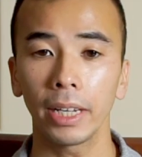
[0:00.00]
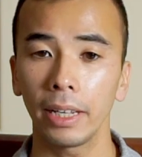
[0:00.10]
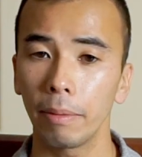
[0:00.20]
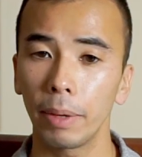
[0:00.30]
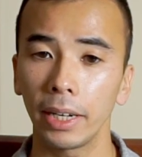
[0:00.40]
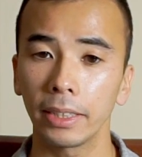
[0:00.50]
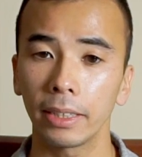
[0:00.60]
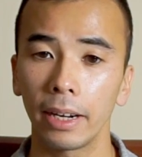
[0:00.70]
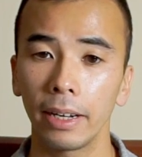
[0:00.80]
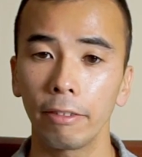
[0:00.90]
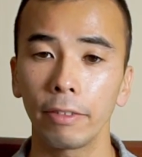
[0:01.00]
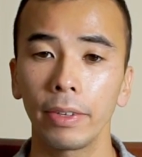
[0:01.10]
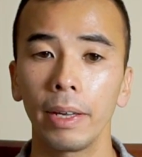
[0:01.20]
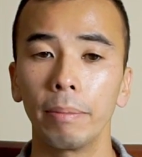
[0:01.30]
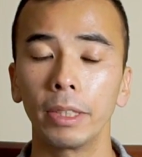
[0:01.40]
it in the body is not enough.
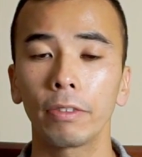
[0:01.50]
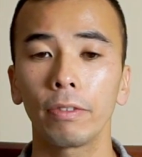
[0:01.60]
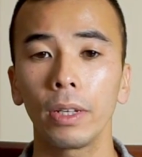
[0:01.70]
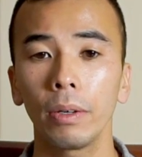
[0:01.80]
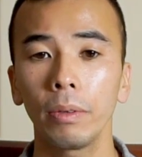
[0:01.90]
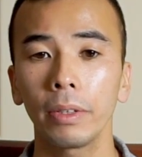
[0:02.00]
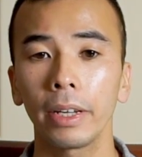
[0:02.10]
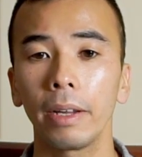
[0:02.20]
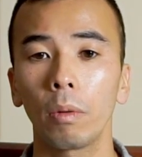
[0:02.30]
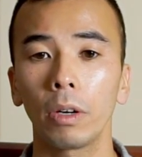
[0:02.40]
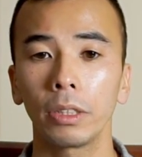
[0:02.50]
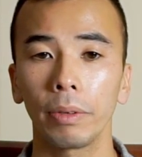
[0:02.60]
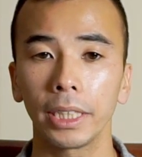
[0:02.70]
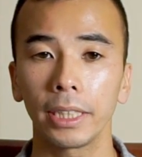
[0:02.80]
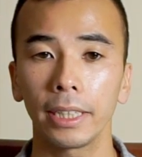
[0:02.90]
It must flow in order
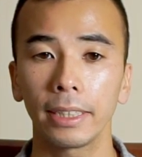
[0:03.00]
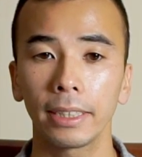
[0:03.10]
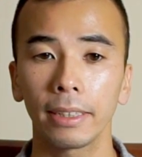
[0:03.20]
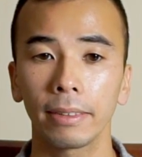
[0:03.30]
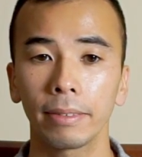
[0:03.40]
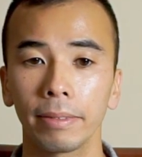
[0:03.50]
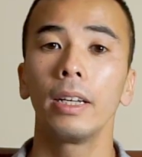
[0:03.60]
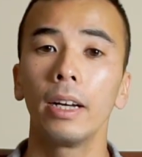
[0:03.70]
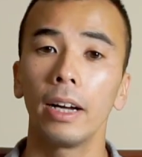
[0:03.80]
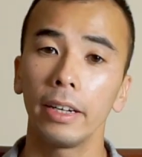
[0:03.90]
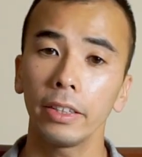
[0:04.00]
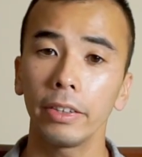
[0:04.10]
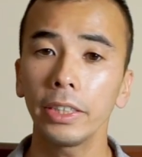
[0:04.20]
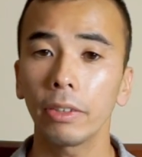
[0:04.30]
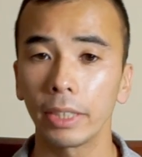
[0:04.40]
to exist. Another
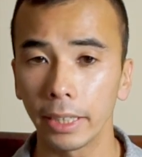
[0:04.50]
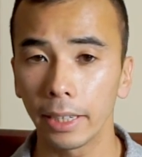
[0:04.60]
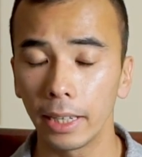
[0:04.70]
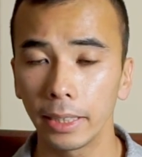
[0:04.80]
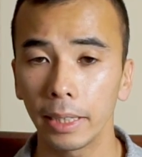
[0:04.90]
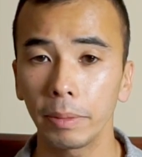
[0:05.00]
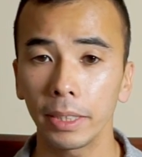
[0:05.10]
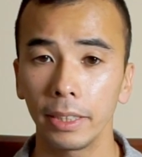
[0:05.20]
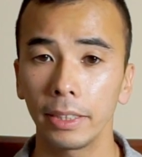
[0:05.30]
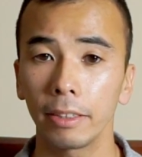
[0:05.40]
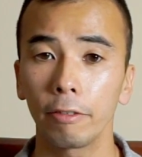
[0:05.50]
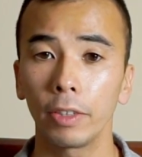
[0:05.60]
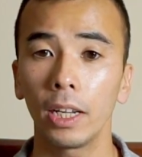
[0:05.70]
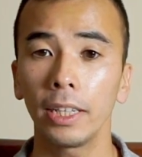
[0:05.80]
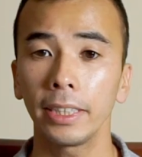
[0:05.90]
interesting concept is the
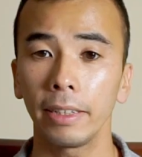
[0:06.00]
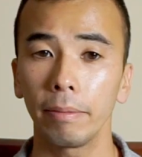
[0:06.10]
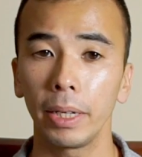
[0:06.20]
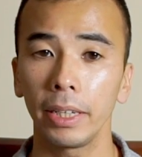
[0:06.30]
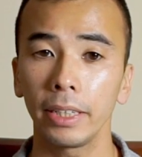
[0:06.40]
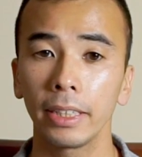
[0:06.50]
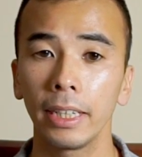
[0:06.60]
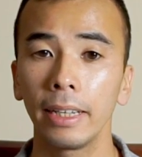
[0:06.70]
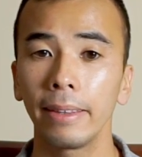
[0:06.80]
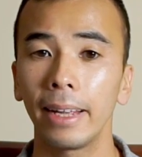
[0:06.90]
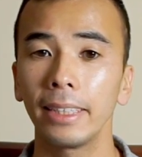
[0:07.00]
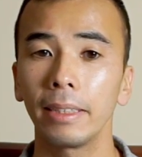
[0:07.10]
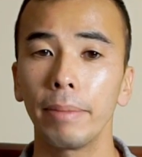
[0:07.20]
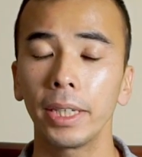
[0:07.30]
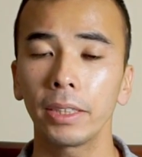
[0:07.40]
velocity of money. That is
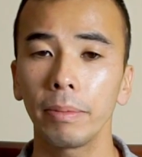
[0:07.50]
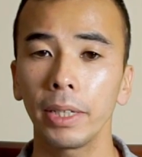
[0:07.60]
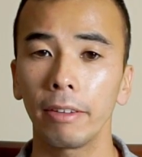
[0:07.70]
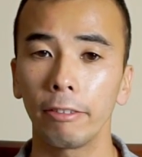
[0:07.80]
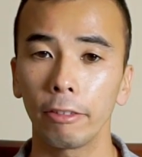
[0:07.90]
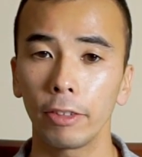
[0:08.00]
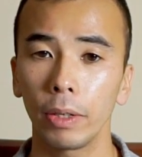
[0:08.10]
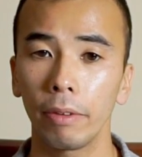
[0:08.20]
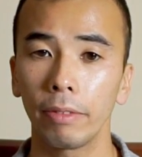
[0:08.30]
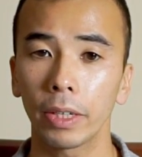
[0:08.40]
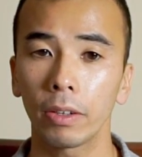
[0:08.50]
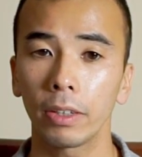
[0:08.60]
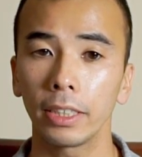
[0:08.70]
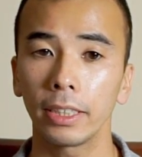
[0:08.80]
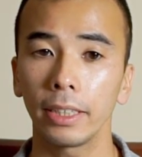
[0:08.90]
the measurement of the flow of the
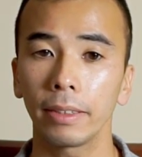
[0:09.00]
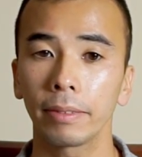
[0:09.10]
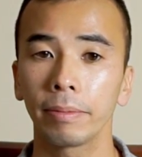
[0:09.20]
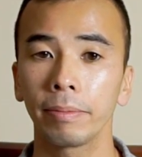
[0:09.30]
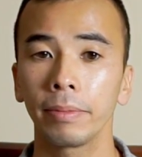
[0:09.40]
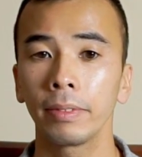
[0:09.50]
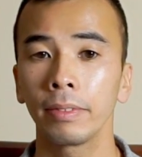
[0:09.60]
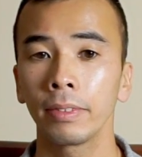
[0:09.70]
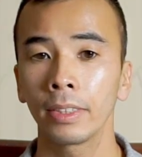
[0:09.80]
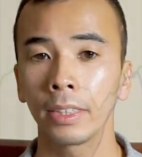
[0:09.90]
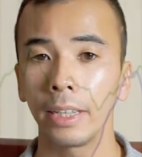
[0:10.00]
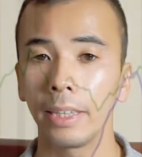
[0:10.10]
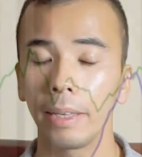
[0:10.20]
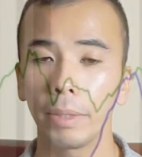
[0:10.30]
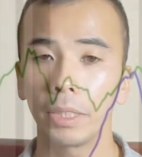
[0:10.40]
currency. In
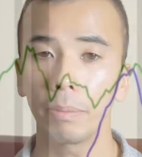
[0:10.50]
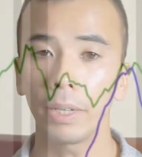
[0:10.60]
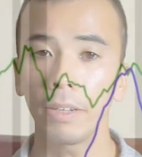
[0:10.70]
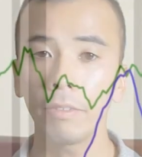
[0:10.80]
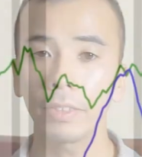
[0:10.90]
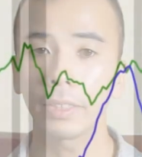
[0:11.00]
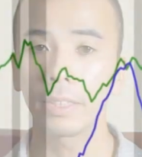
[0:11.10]
the image above,